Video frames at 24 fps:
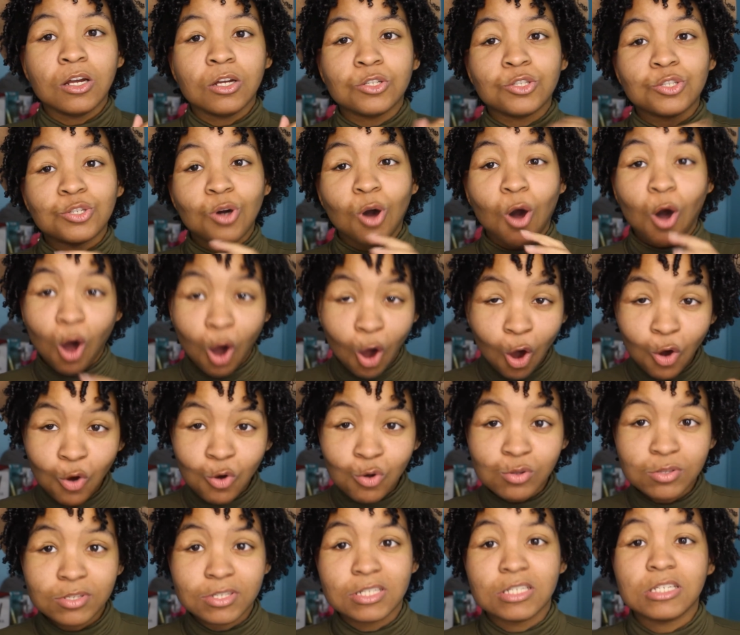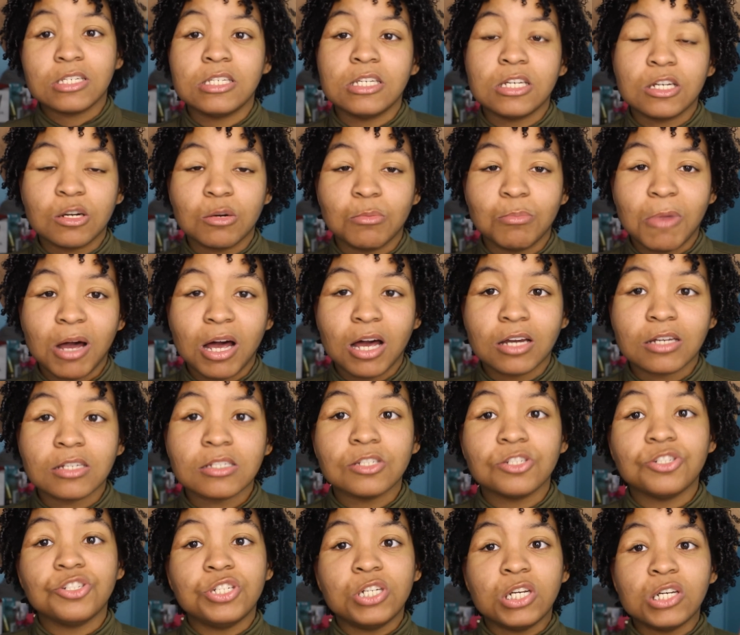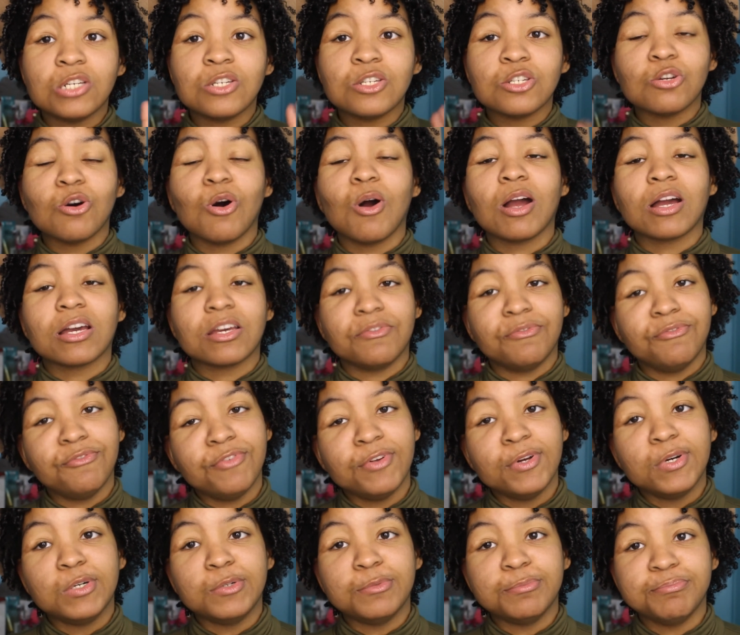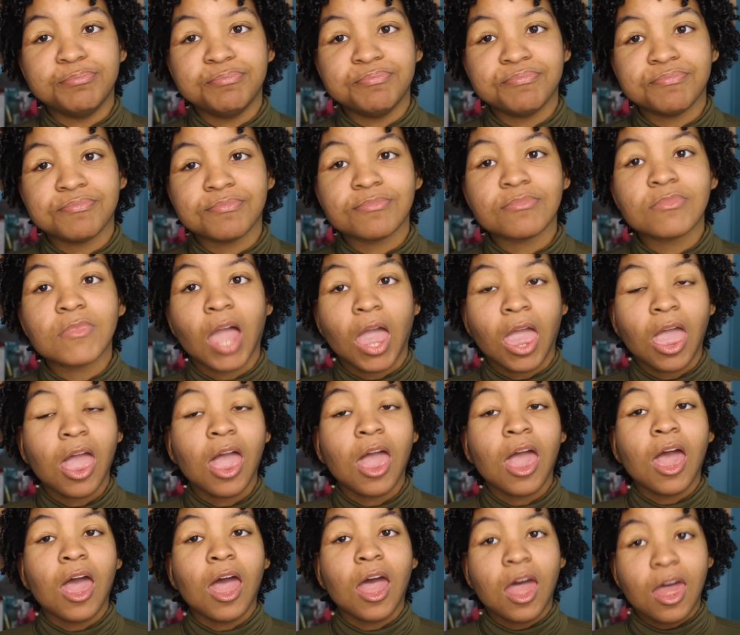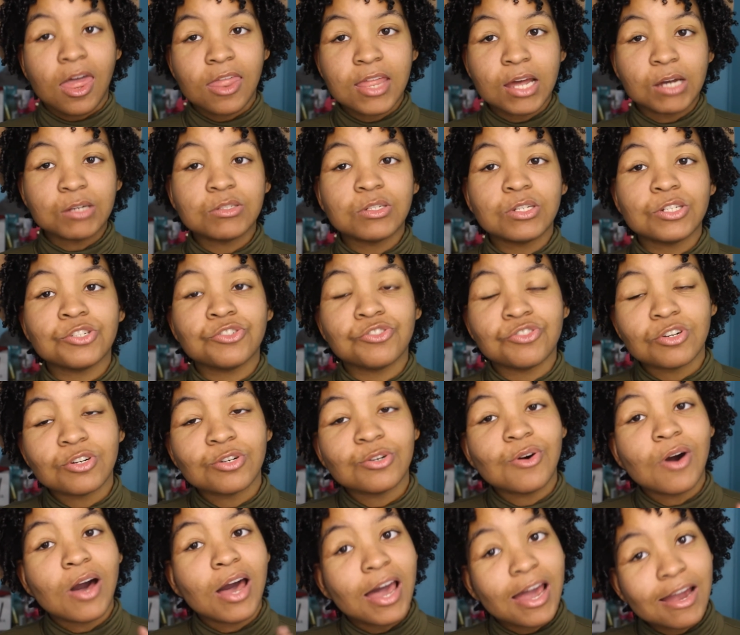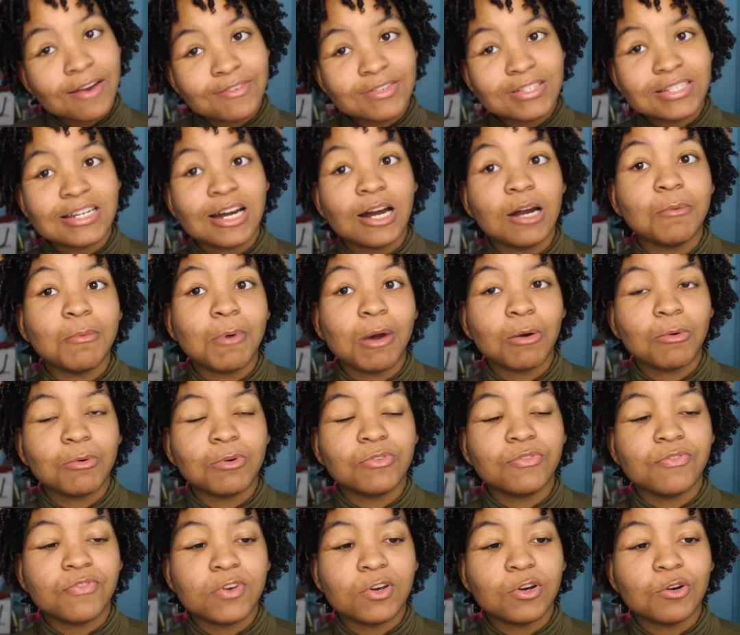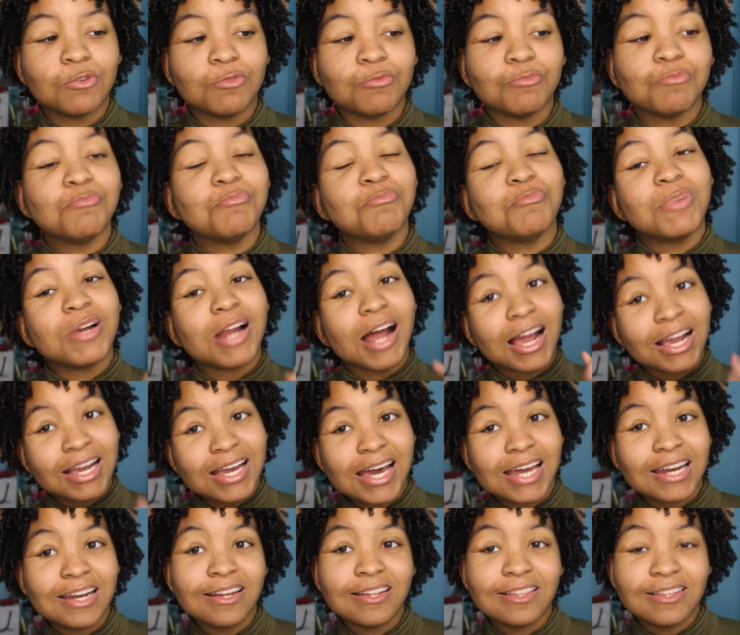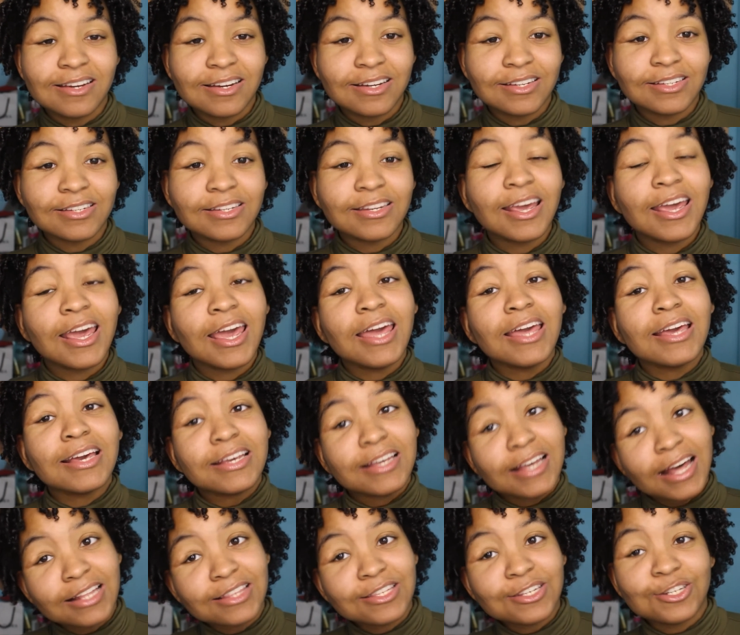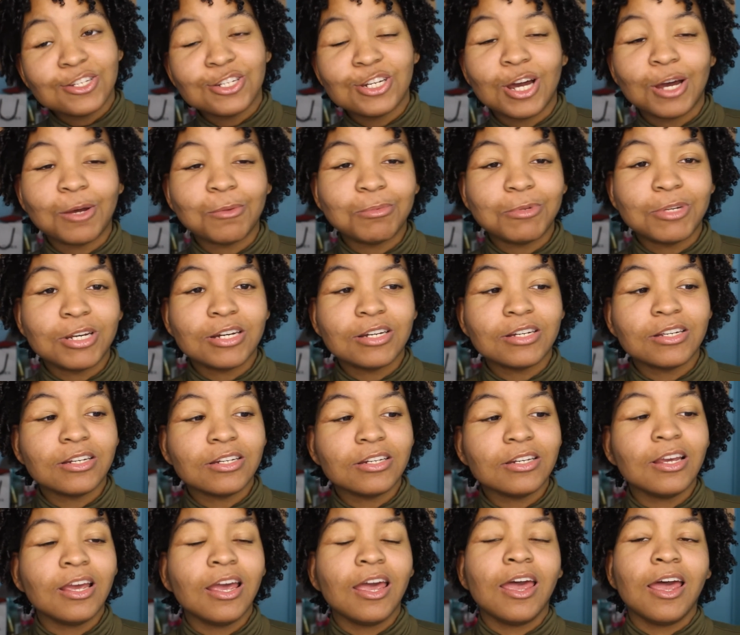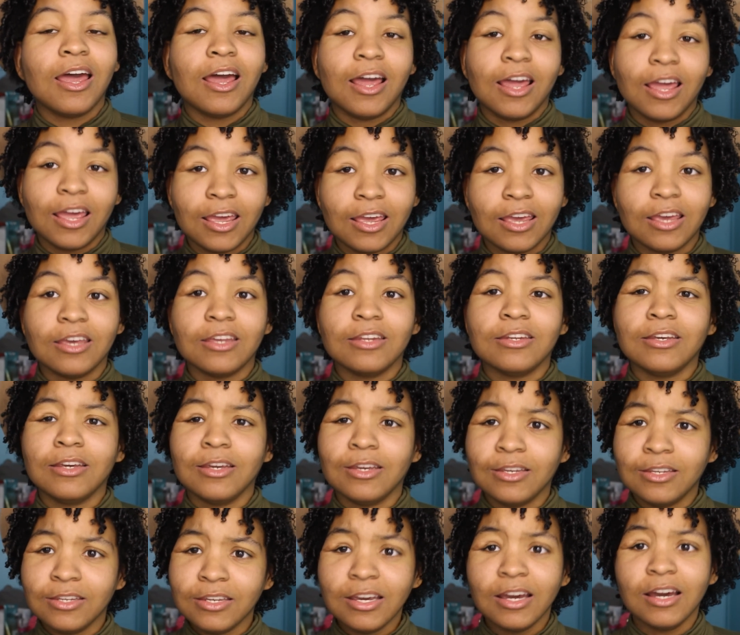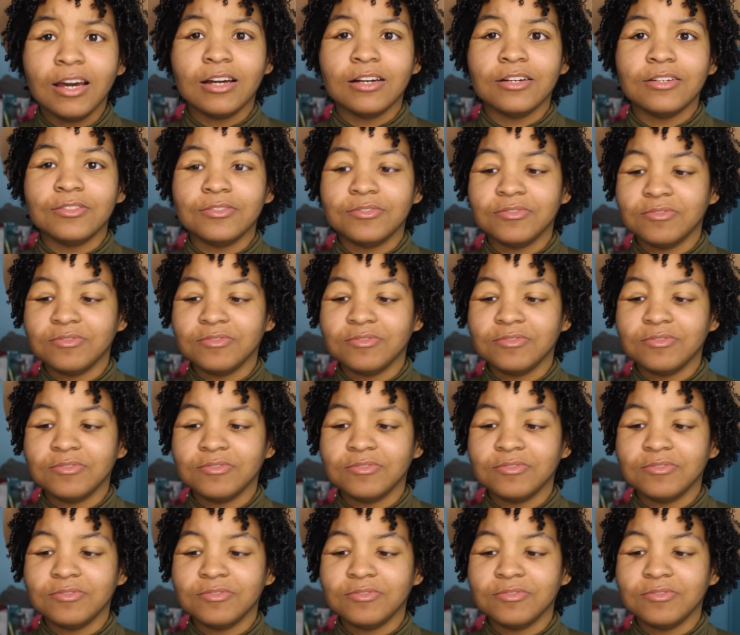to hold the sneaker box just so I can film. And that was a struggle every time I would film. But I got it done, got the job done, and yeah.